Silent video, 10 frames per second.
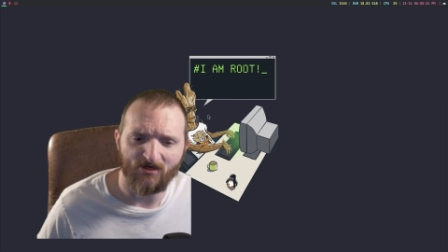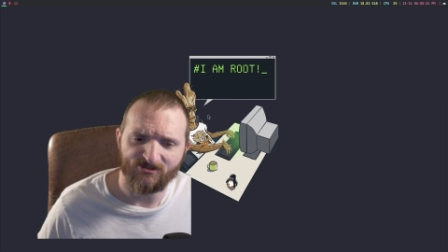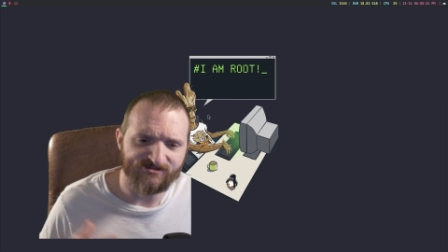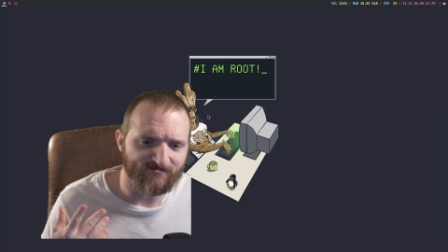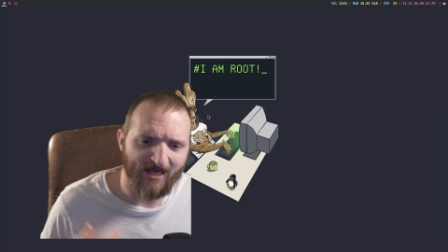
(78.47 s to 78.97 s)

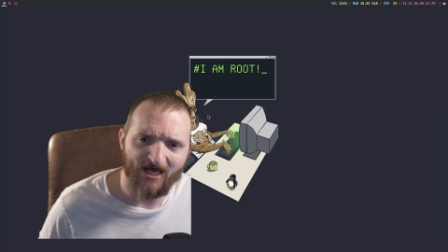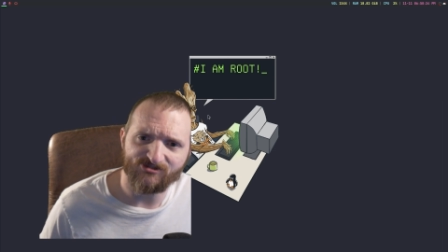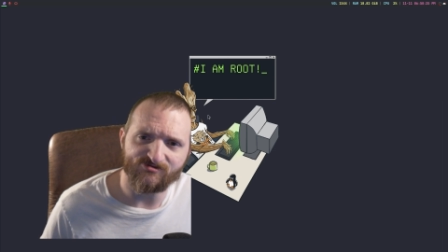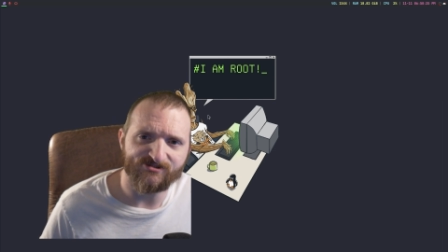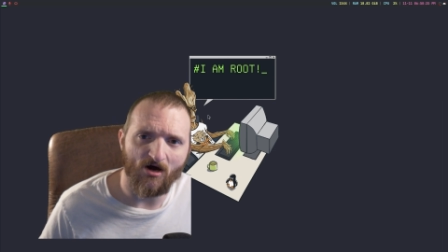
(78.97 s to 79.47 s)
some guys
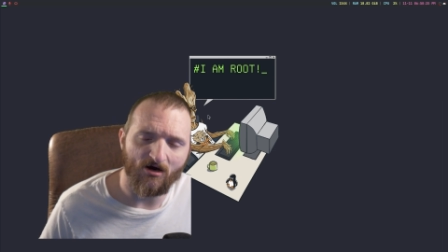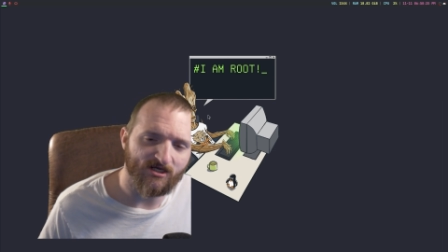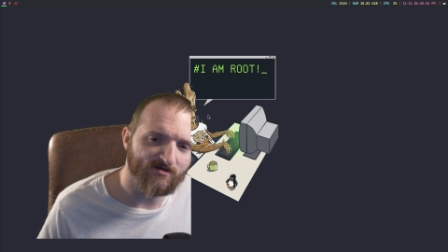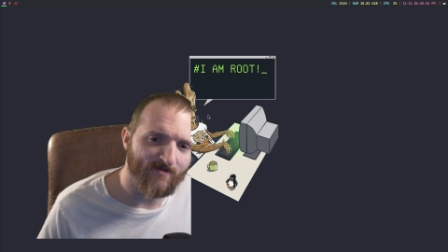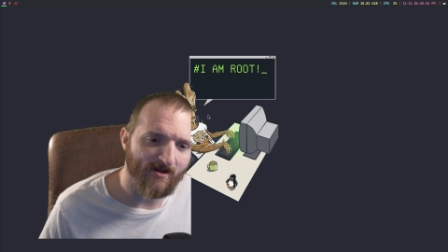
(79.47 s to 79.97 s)
was
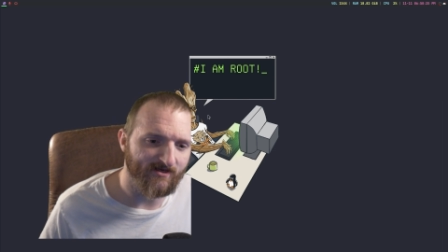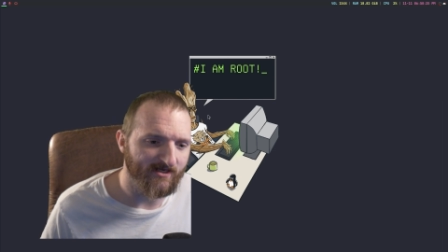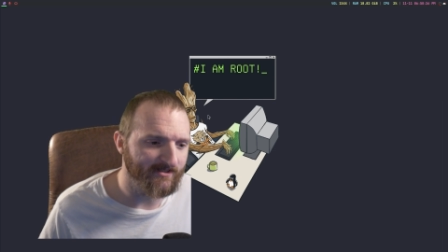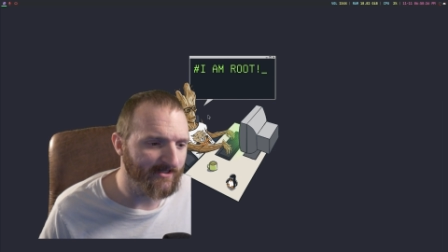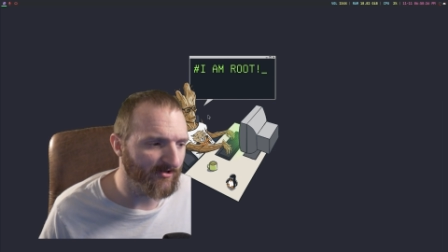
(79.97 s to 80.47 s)
talking about it
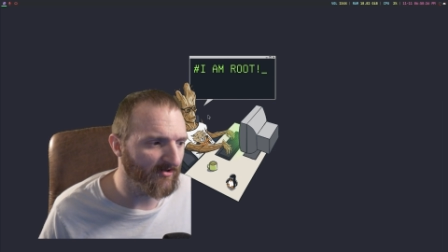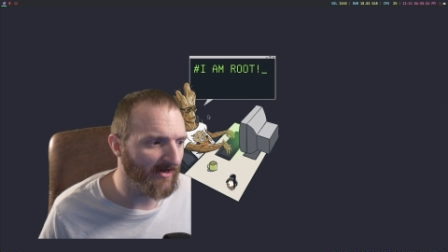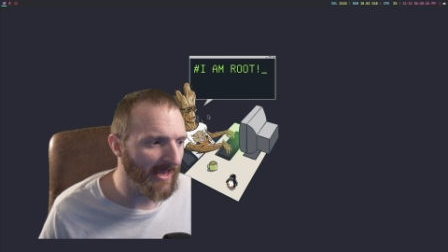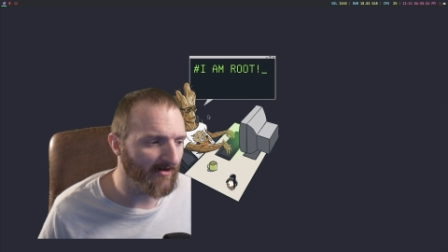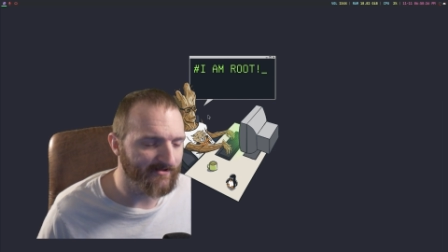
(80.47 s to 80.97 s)
in there,
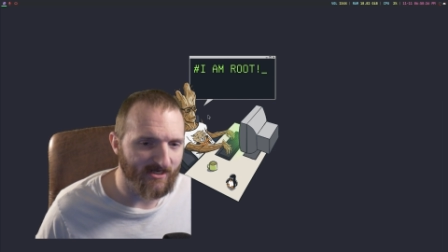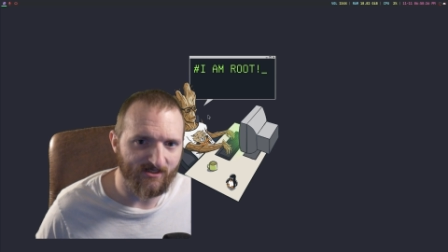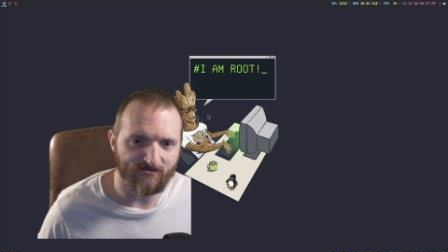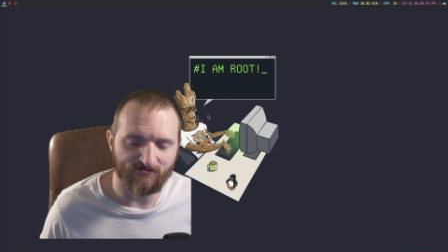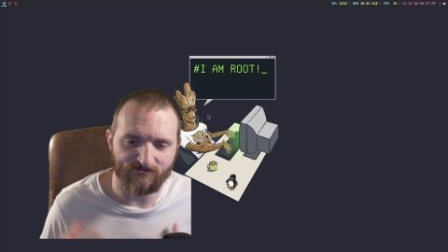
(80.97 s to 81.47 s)
how
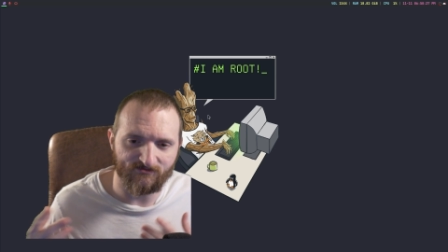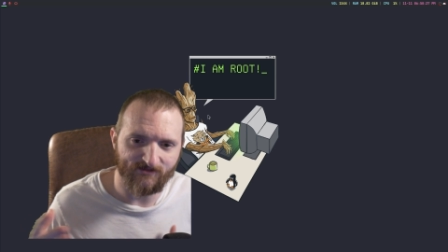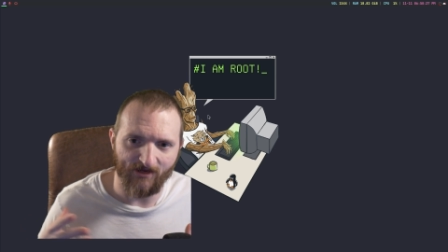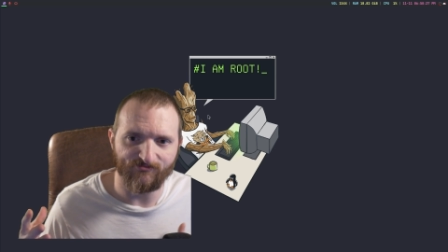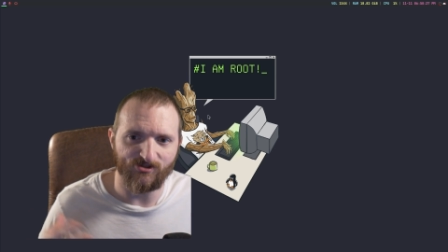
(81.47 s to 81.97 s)
they
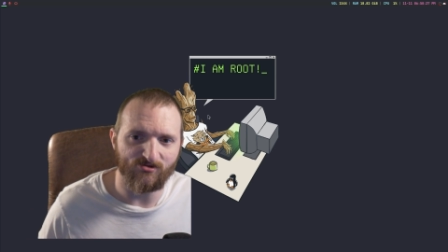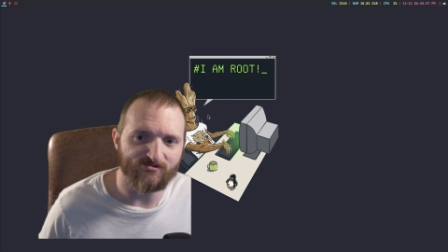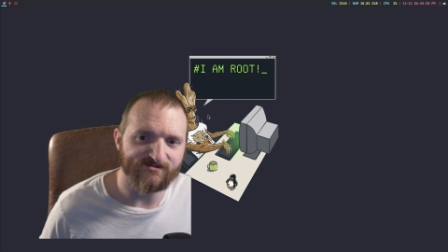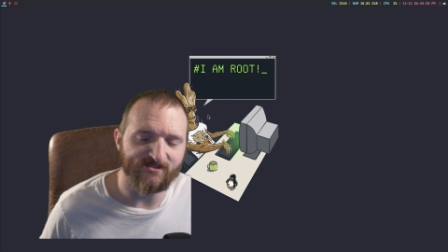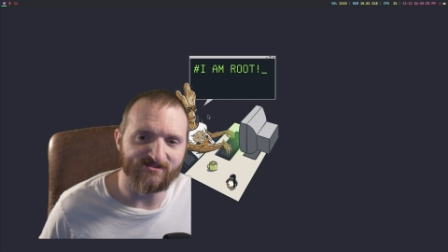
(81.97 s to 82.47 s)
they've
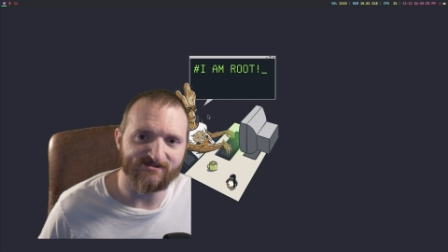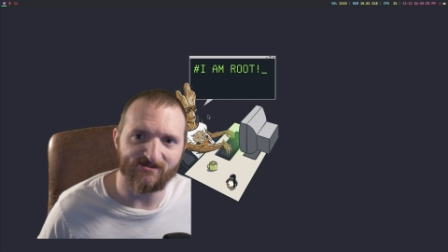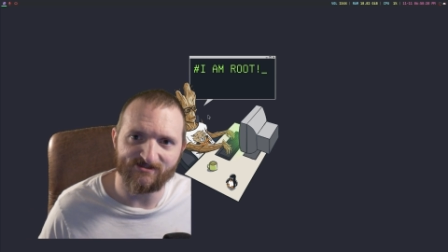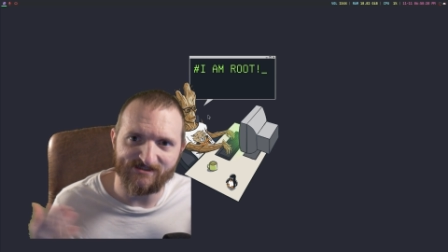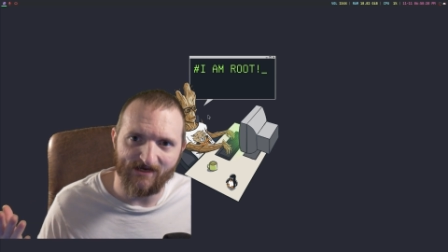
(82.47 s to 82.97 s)
used this
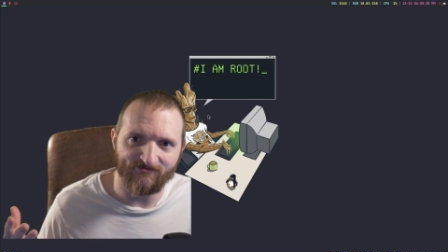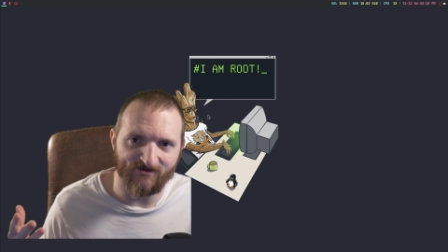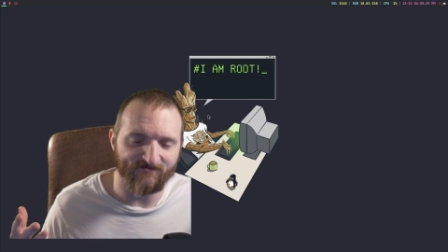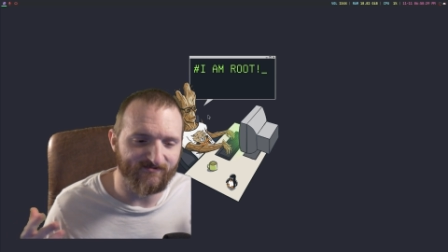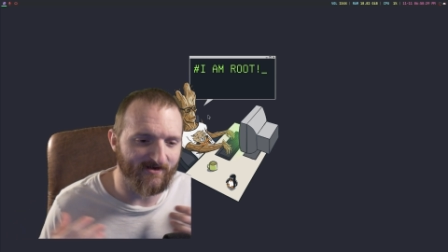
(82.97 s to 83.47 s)
safe
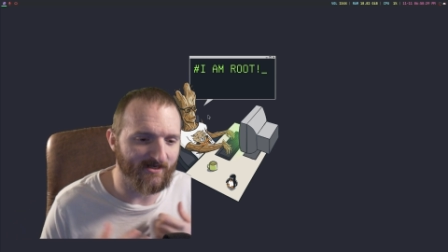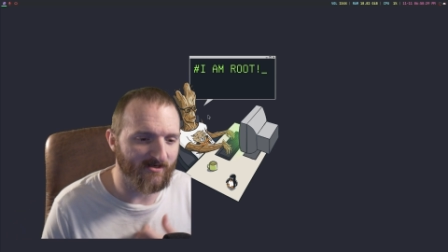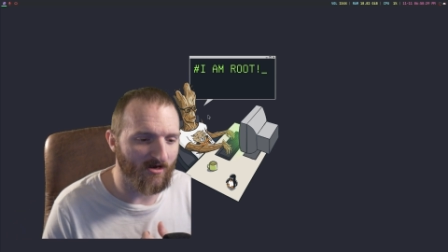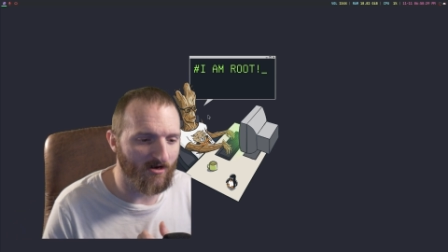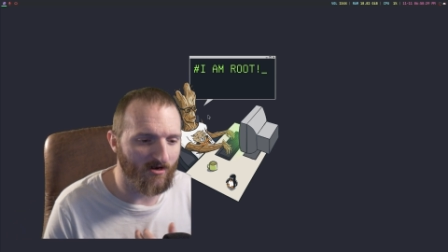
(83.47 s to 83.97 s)
config
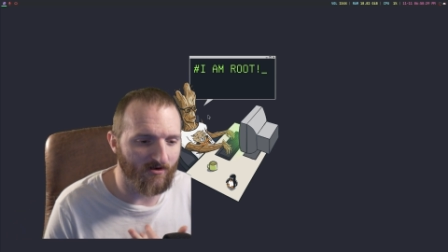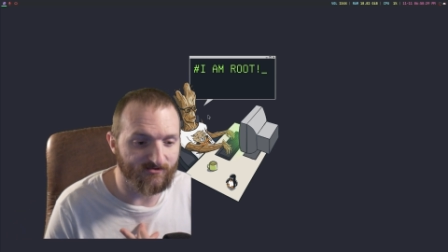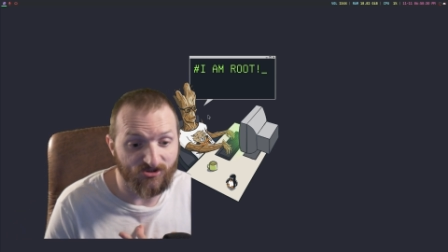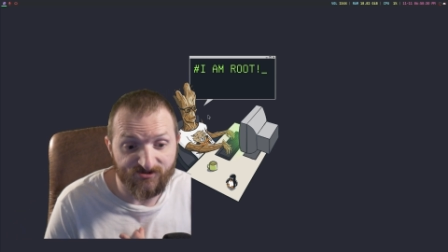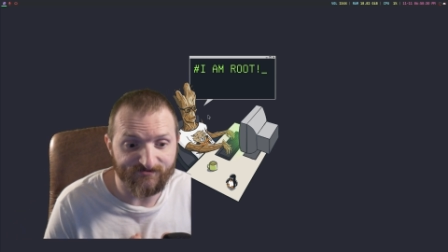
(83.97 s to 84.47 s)
uh,
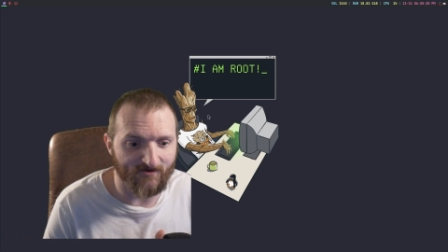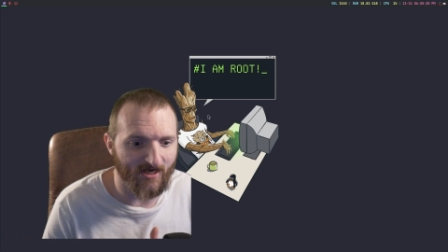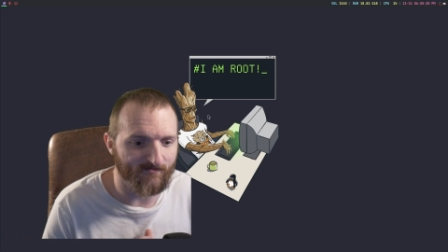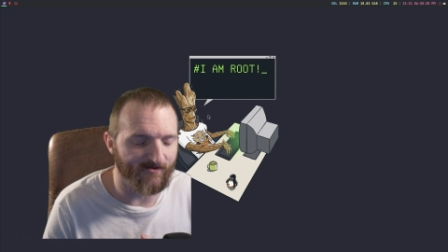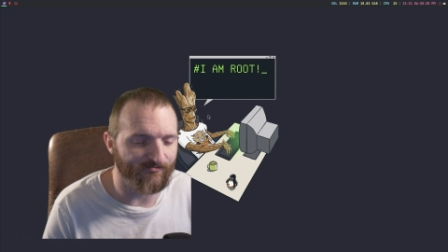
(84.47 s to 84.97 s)
use
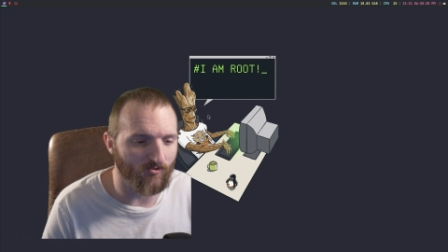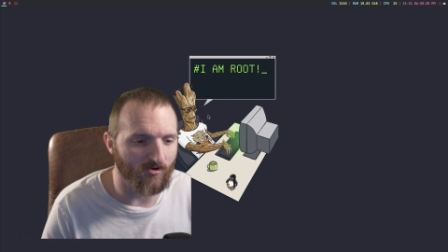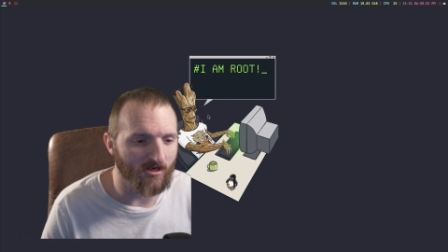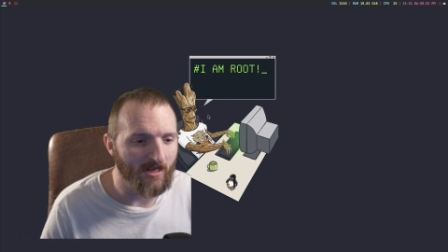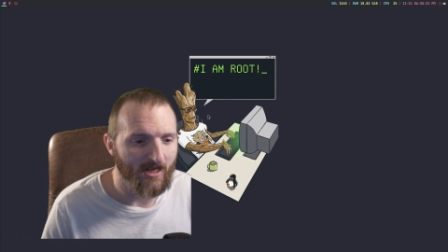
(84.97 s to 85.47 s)
flag
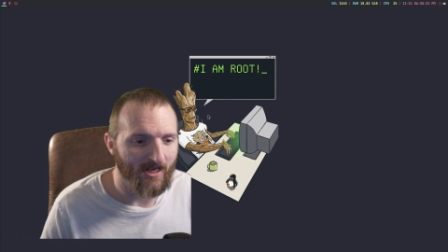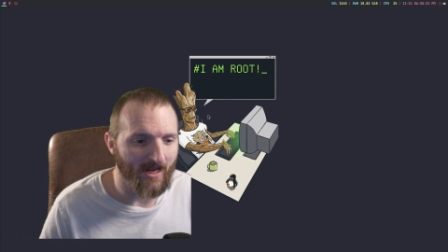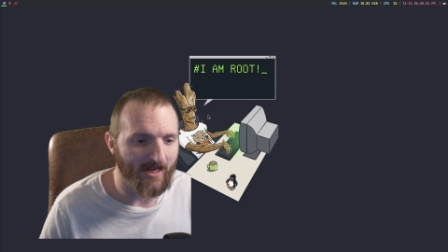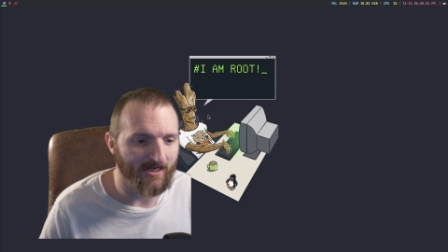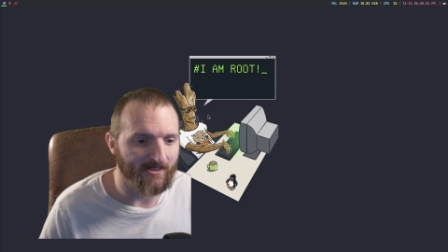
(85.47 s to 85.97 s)
before.
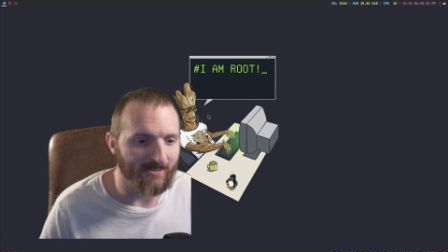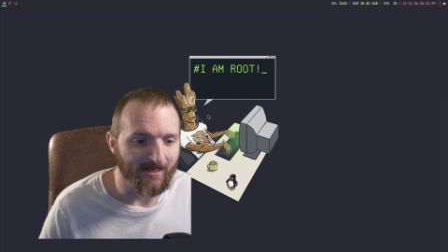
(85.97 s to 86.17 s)
And